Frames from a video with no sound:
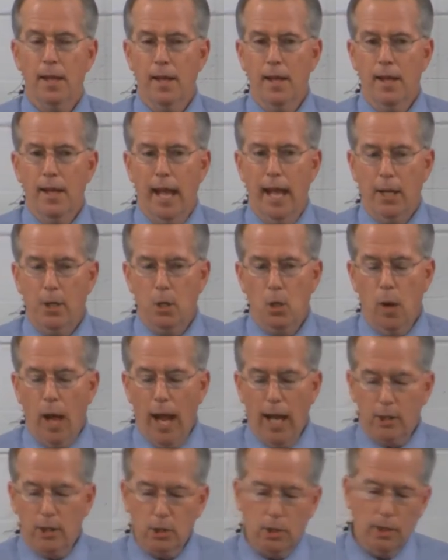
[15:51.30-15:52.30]
And who
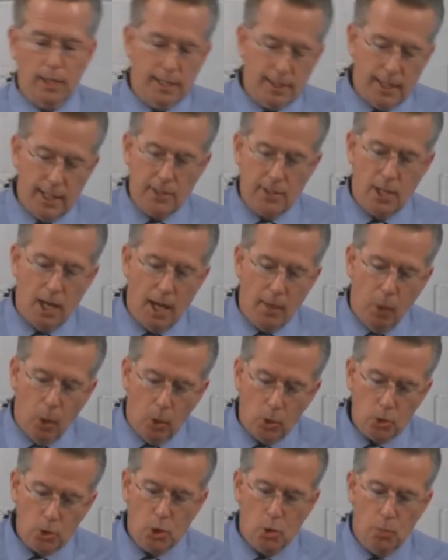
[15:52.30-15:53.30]
actually at that time
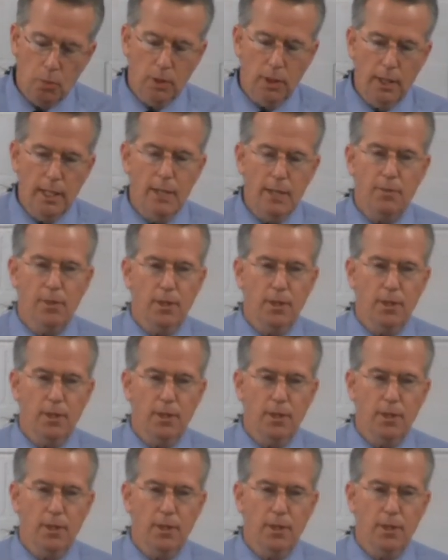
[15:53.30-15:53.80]
also believed